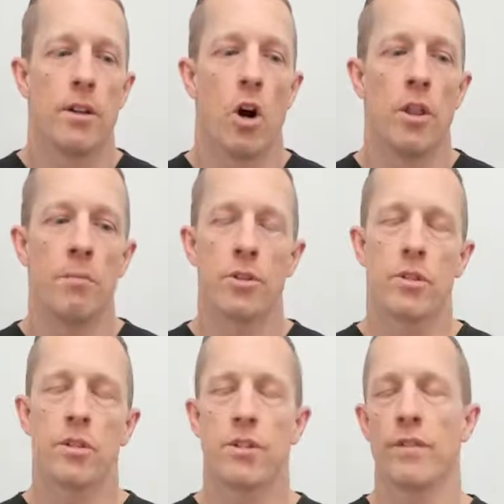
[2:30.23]
on the
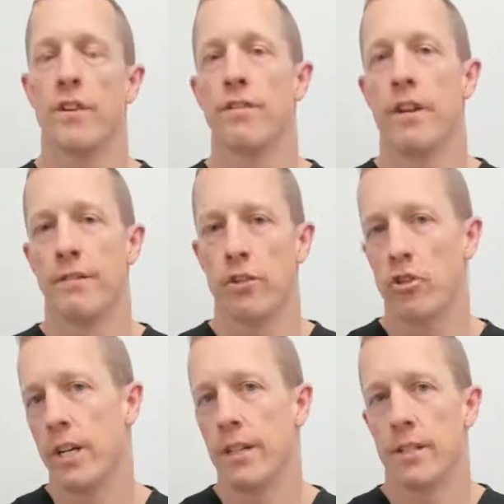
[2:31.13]
most conservative end for
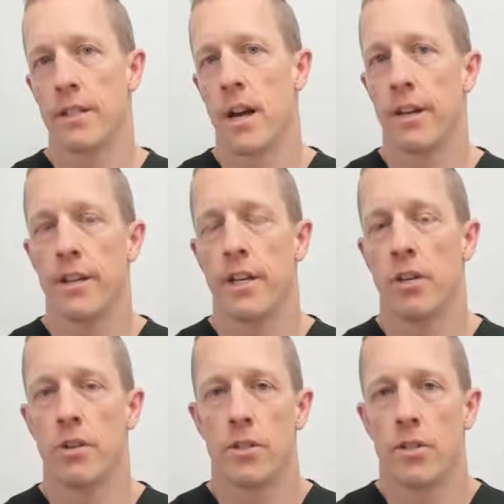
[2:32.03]
treating this kind of thing,
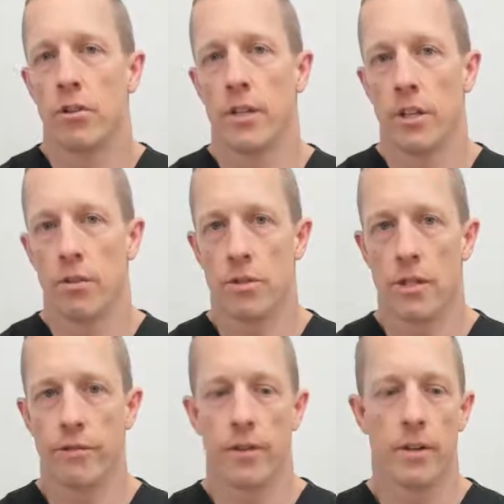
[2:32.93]
you can certainly use
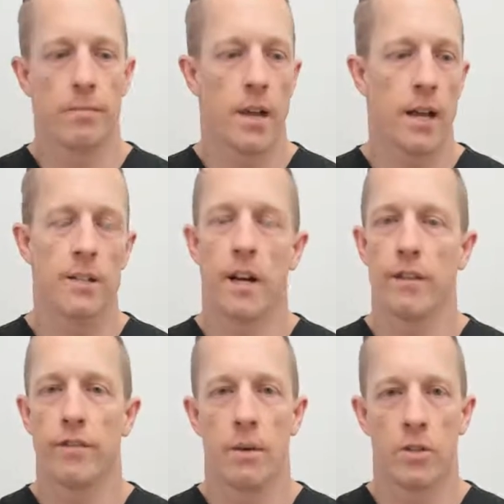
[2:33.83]
different
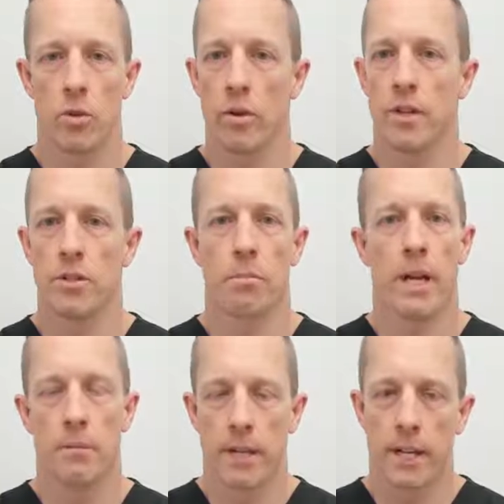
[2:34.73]
anti-inflammatories or
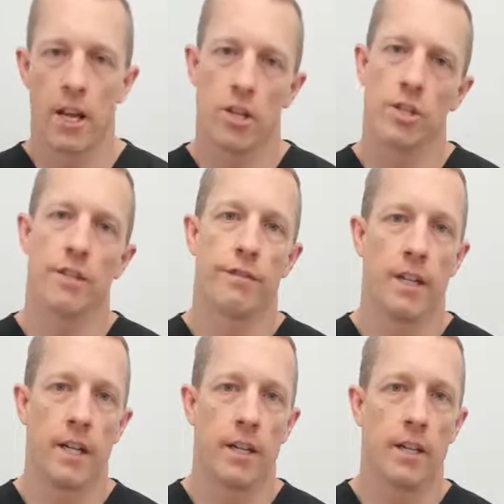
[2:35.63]
pain medications if
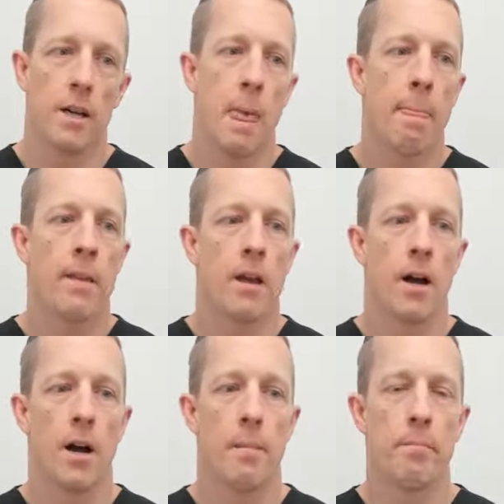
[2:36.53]
needed.
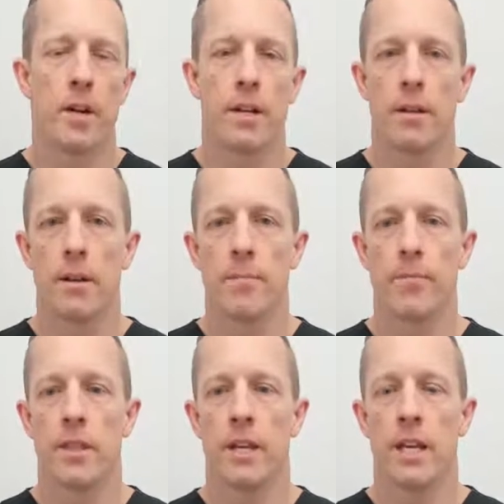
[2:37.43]
Um, but
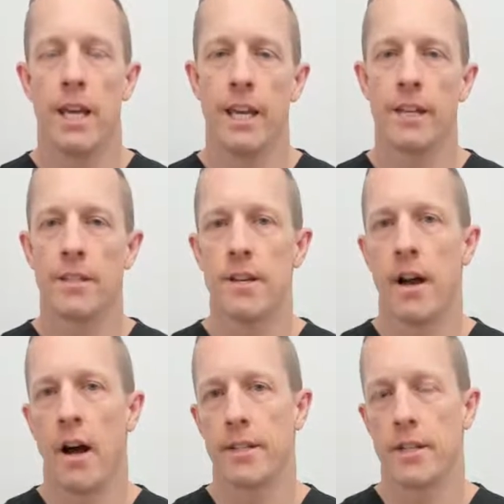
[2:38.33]
the key is
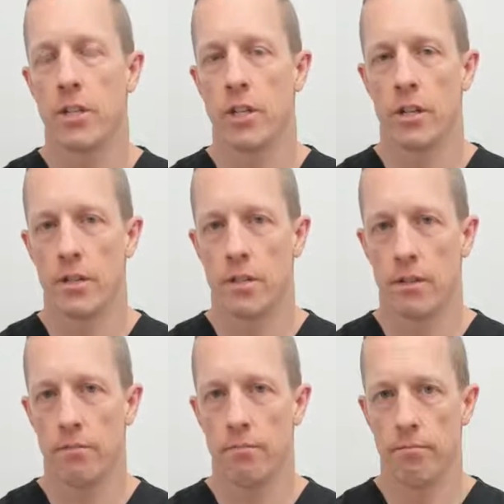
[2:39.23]
not to
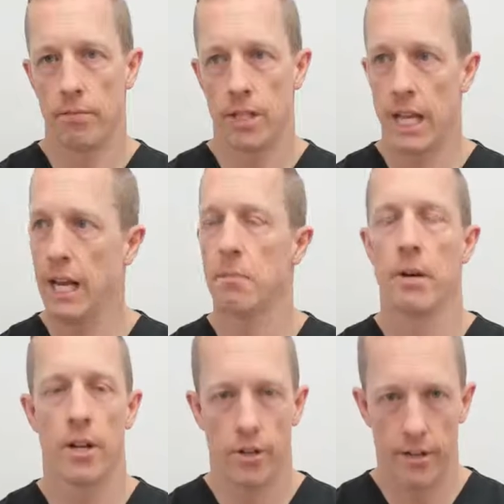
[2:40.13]
just stay in
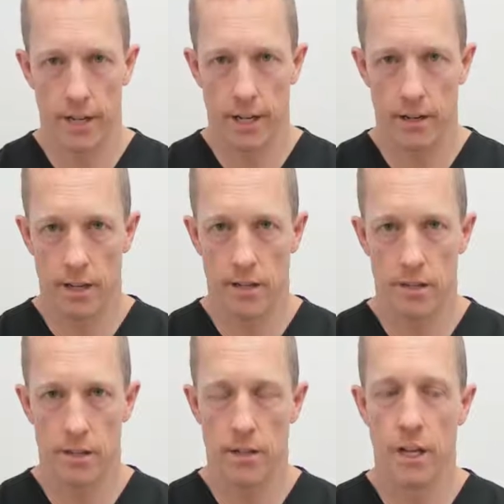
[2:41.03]
bed all day.
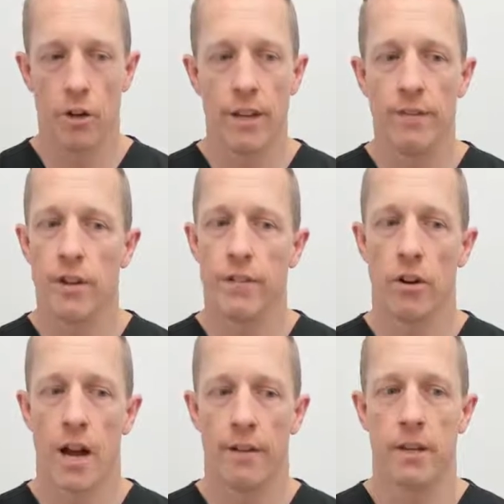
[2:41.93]
It's, you know, even if
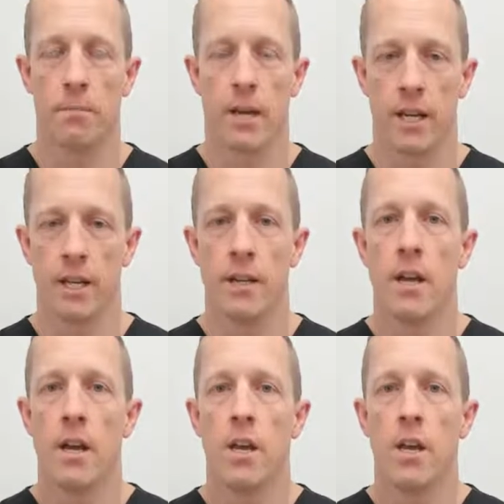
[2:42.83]
you're having pain,